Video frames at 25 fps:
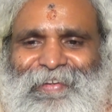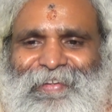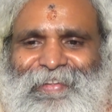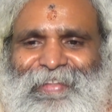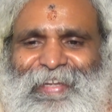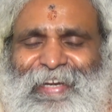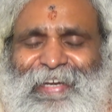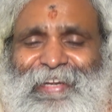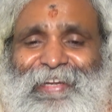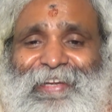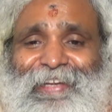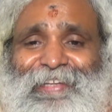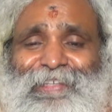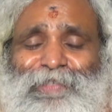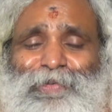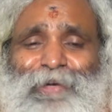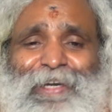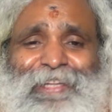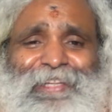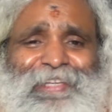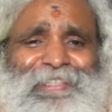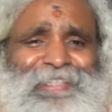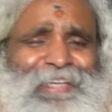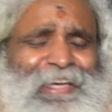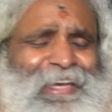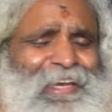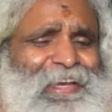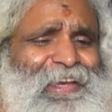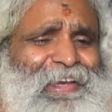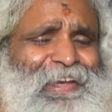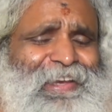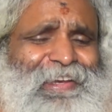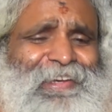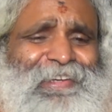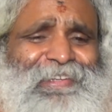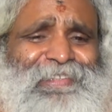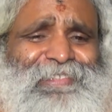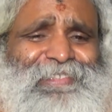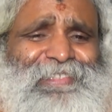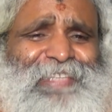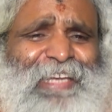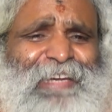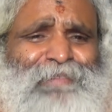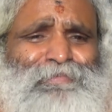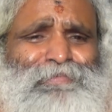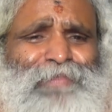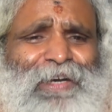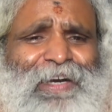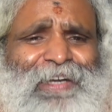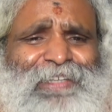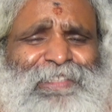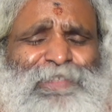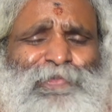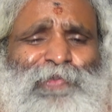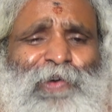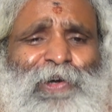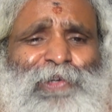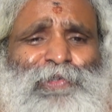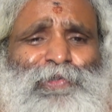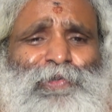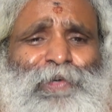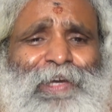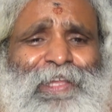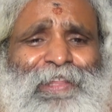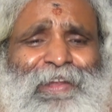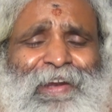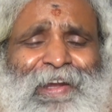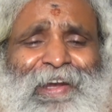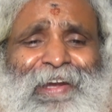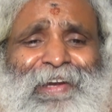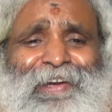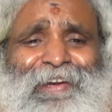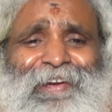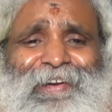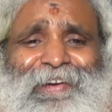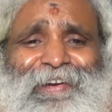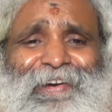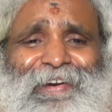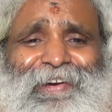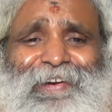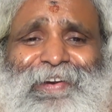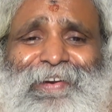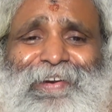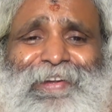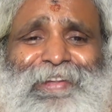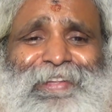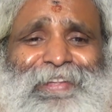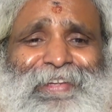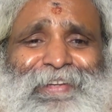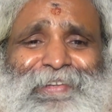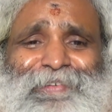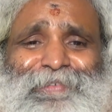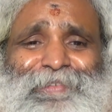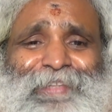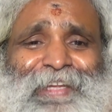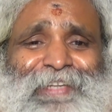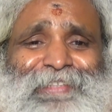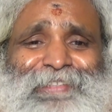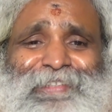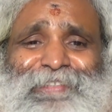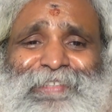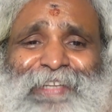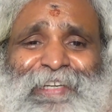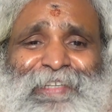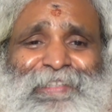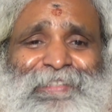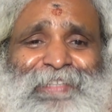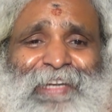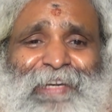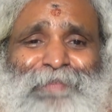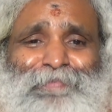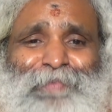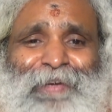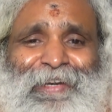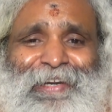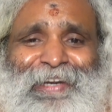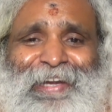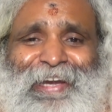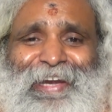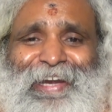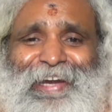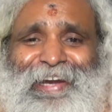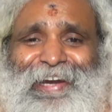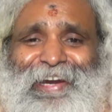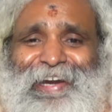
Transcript: That English word they say? same birds flock together, huh? call the, that is a statement, na?